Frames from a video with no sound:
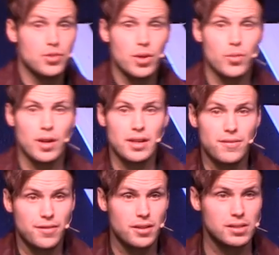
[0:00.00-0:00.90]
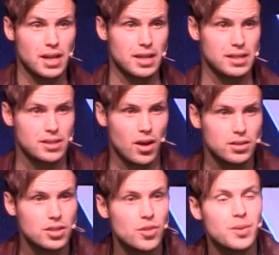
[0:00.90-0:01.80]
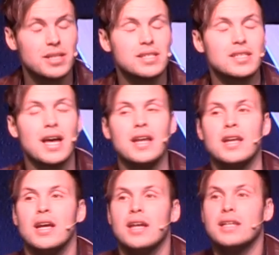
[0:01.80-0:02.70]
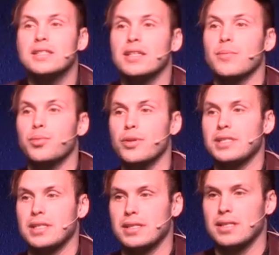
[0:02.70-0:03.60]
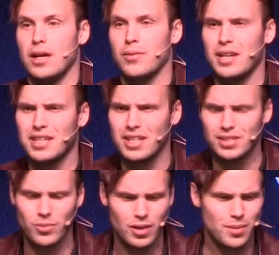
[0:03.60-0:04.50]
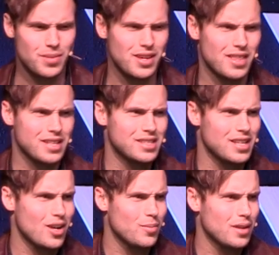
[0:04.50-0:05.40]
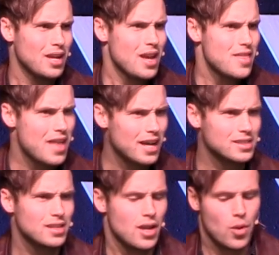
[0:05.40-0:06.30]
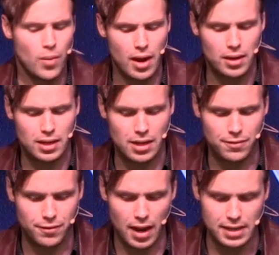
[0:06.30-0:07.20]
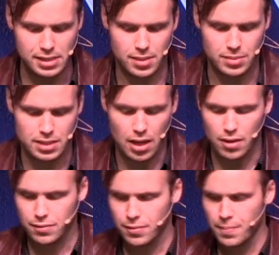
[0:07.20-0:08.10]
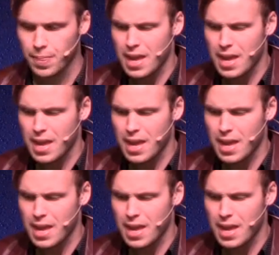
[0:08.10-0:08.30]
doing what he feels like he's called to do, but instead he's in a prison cell, right? He doesn't want to be in that cell, but that's where he finds himself.